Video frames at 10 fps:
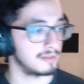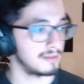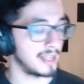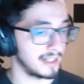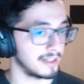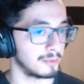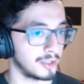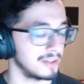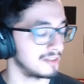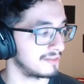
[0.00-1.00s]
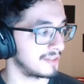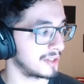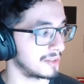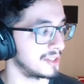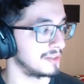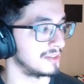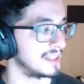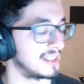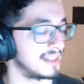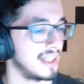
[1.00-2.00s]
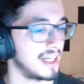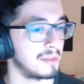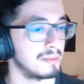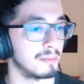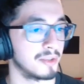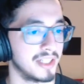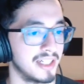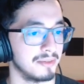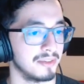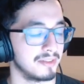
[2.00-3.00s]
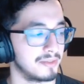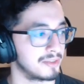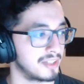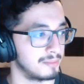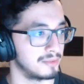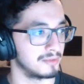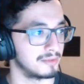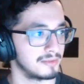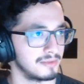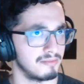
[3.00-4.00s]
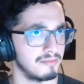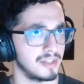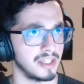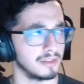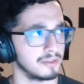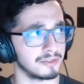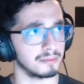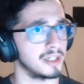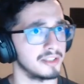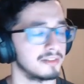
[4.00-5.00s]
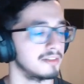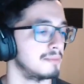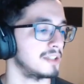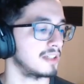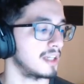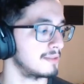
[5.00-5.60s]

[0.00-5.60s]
hitting a wall is very real, and a lot of people burn out within the first couple years or months of being a game